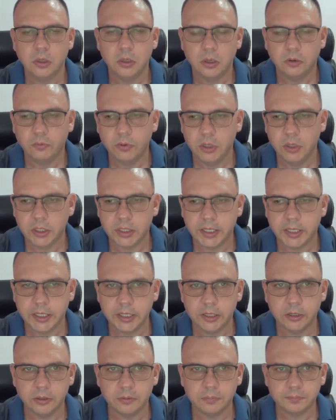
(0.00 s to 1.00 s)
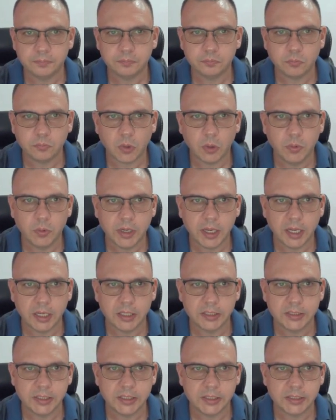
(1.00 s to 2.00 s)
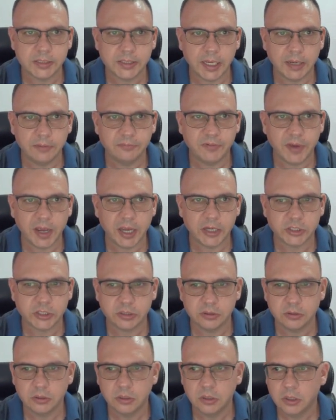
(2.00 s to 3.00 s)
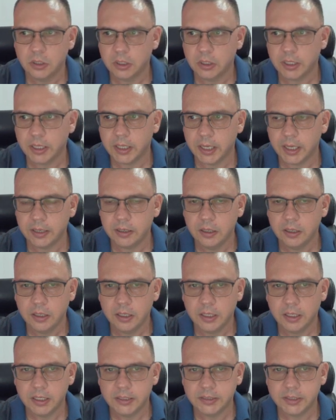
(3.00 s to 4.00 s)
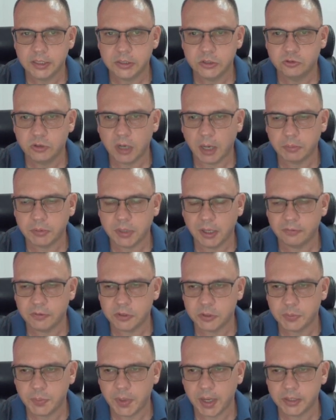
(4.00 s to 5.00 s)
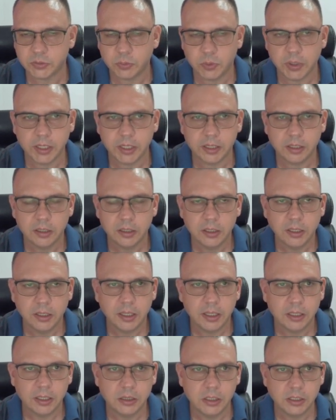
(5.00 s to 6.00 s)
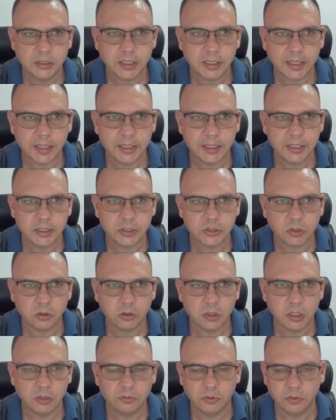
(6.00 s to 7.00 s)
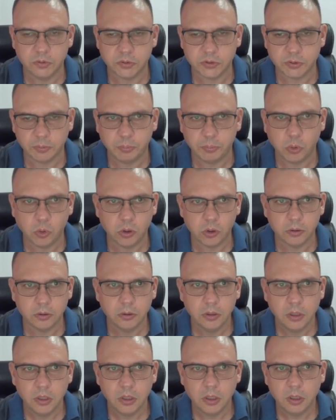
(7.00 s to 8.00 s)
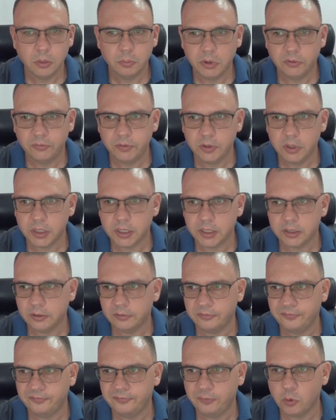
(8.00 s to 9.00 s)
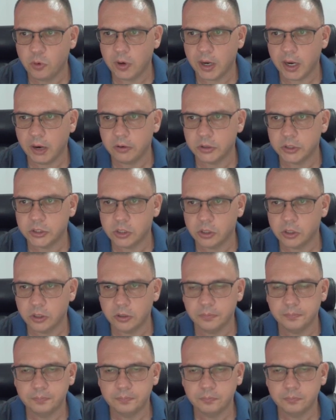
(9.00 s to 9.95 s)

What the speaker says: we look here, we kind of see the same fashion. Okay, it says dropped off this past week. It looks like it hit a strong level of support, but if we look at the 4-hour chart,